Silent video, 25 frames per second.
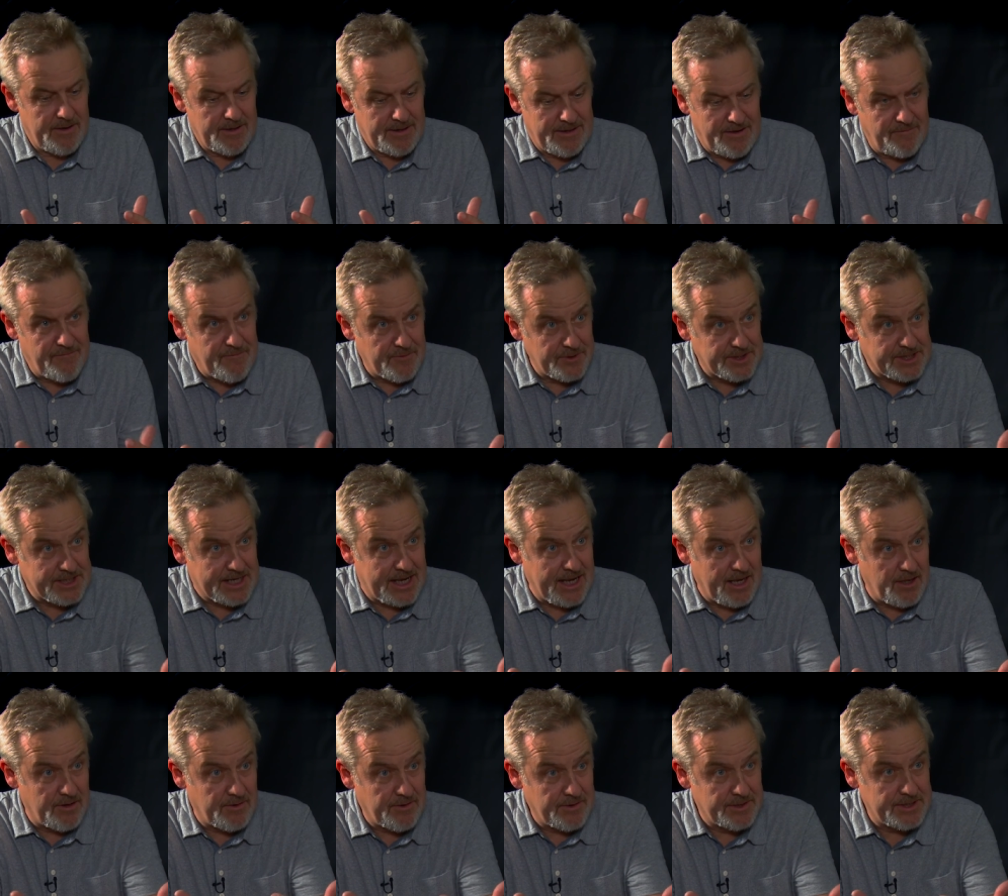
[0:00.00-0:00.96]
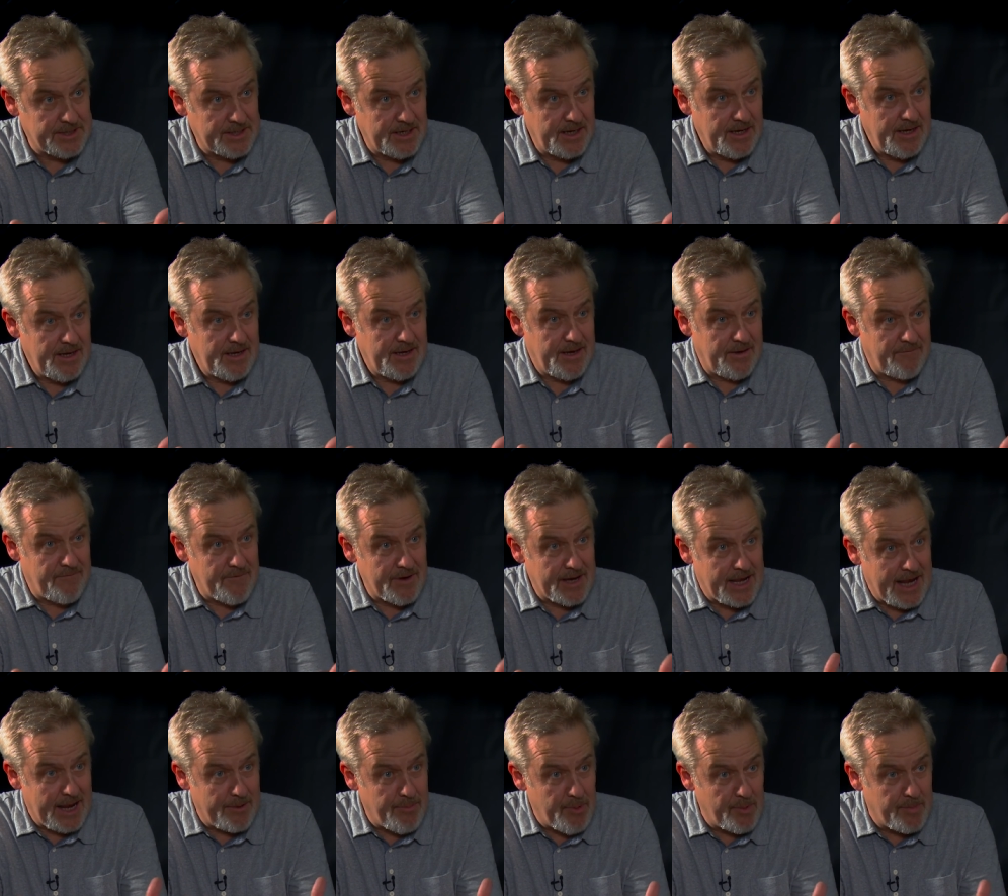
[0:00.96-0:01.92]
different skills, different
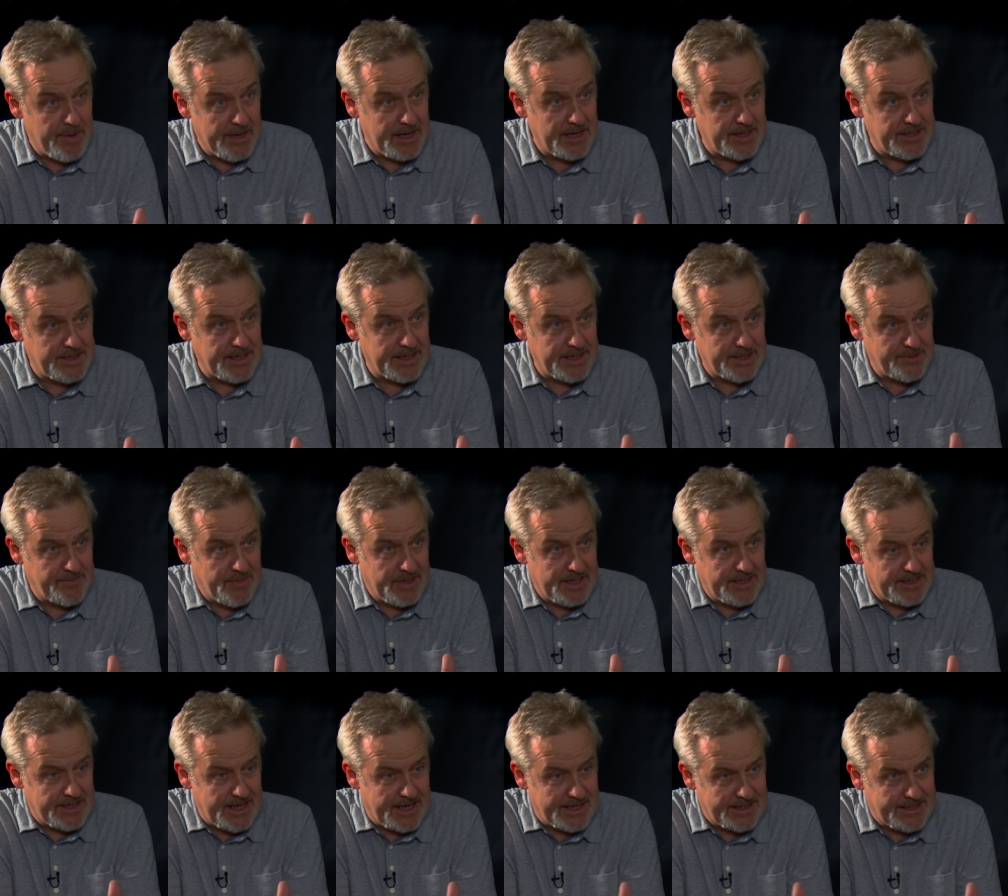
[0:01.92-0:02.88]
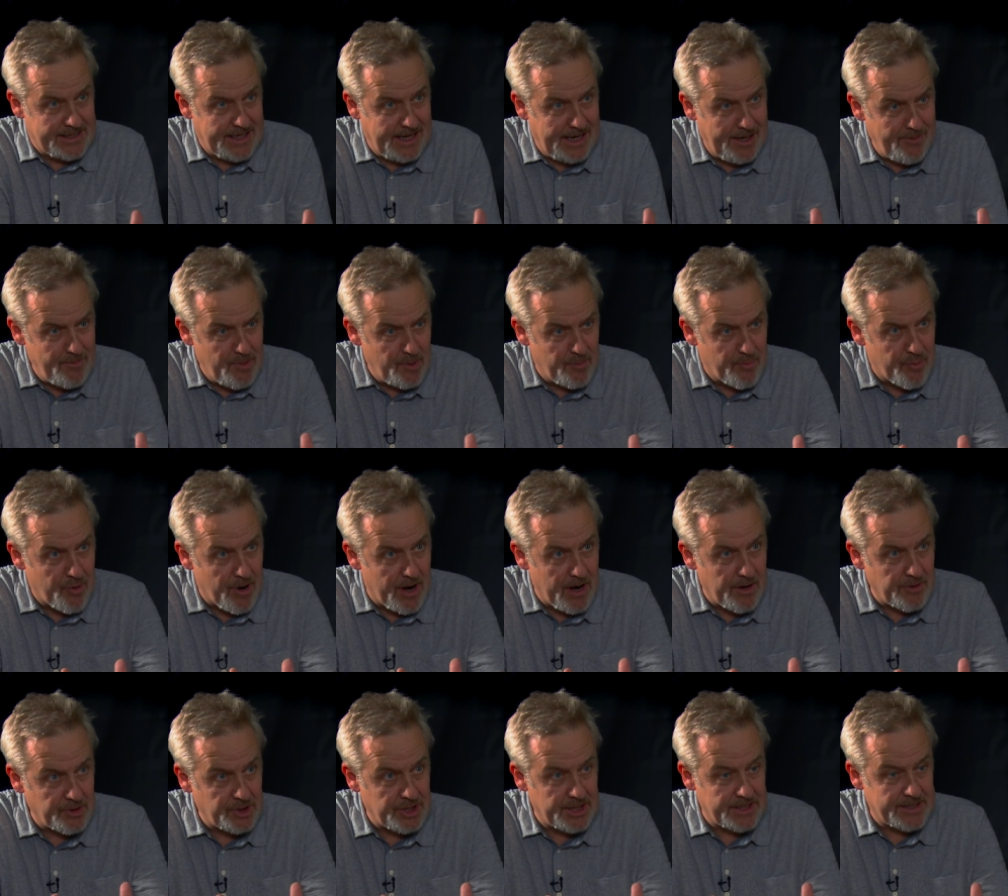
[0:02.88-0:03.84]
capabilities, but it's that team
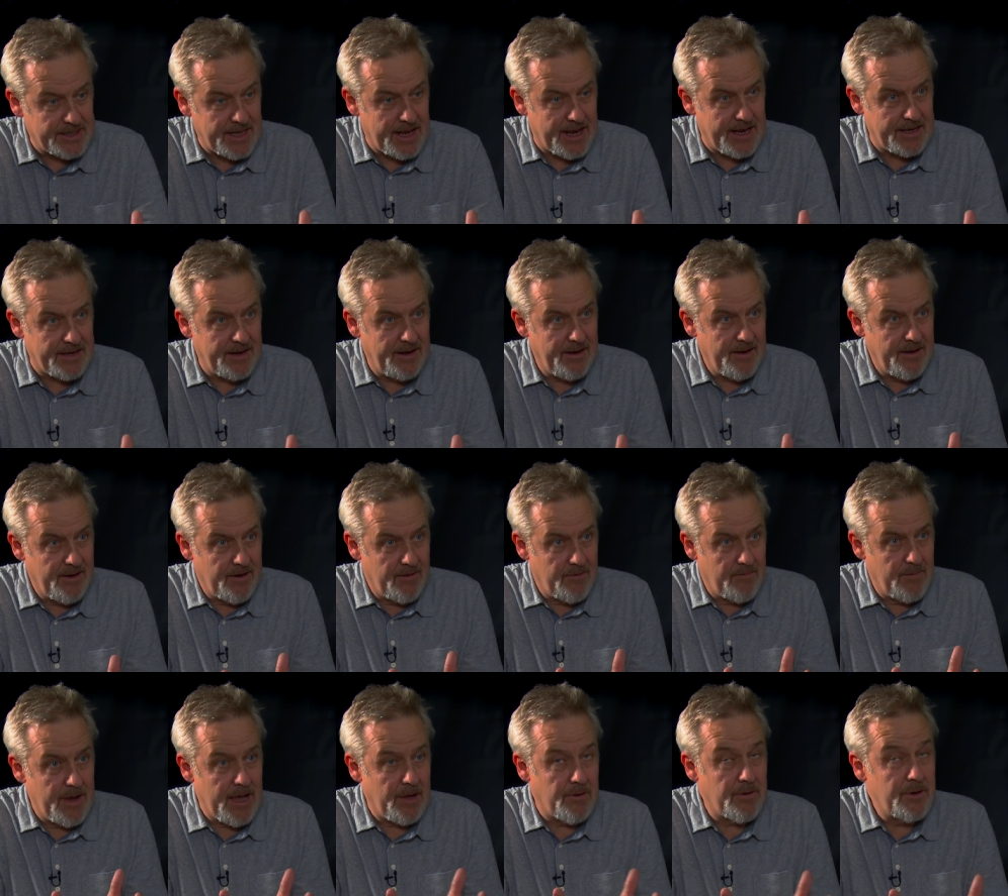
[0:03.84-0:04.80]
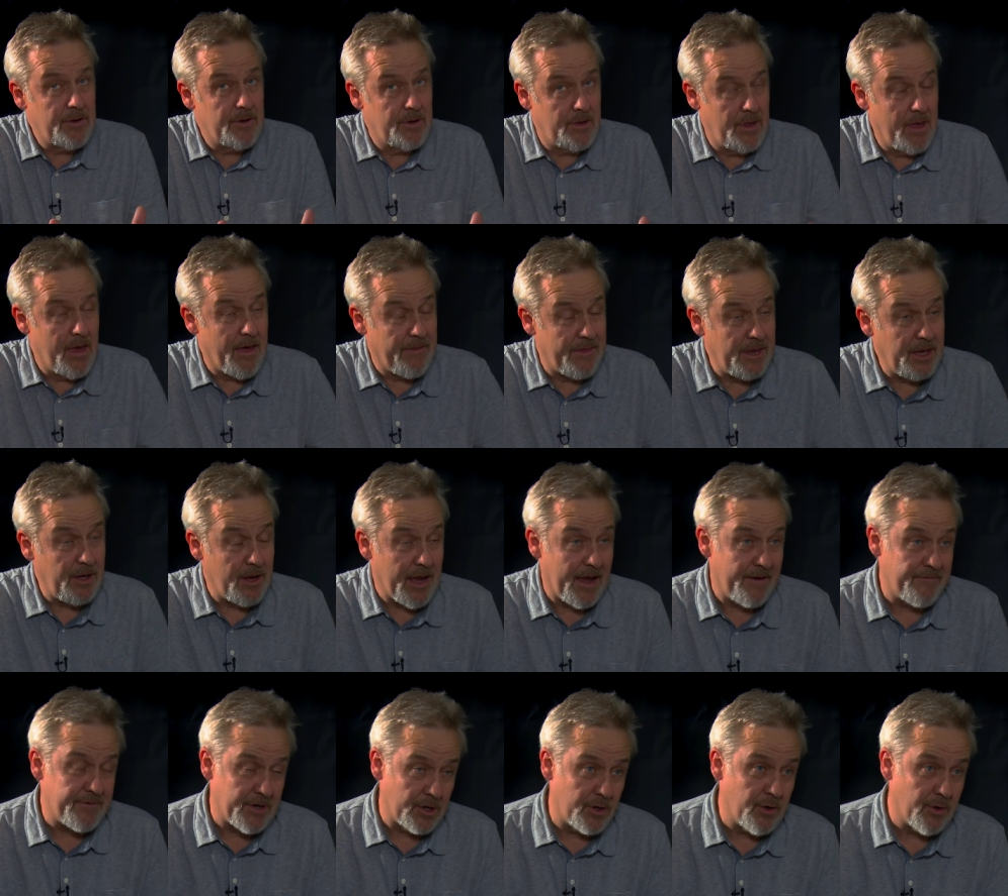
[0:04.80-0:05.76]
approach, it's that well, I think you
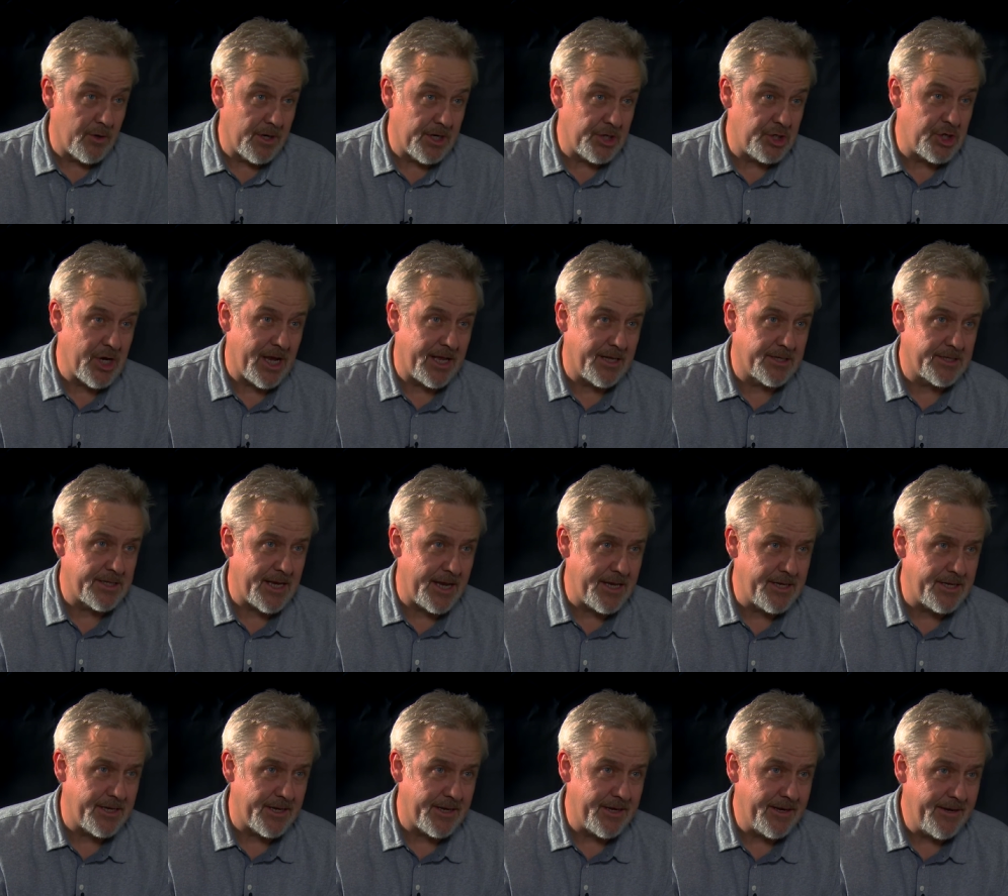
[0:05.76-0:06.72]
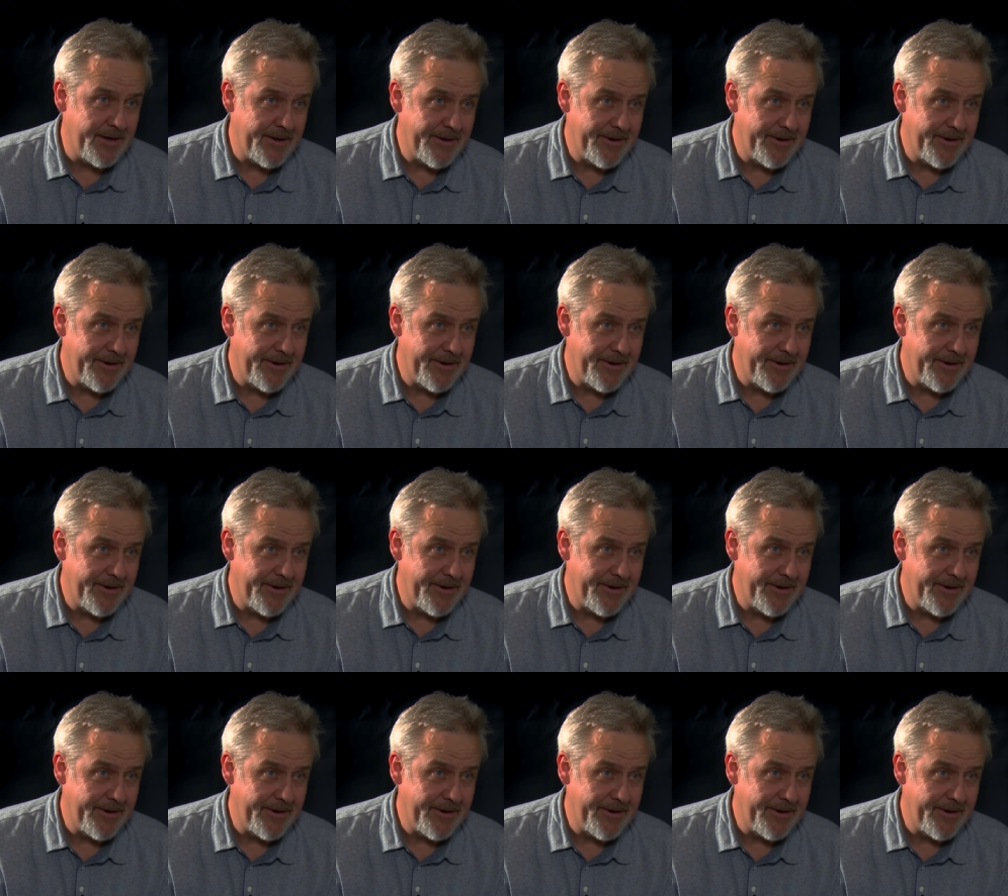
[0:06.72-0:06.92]
have to call it child-centred.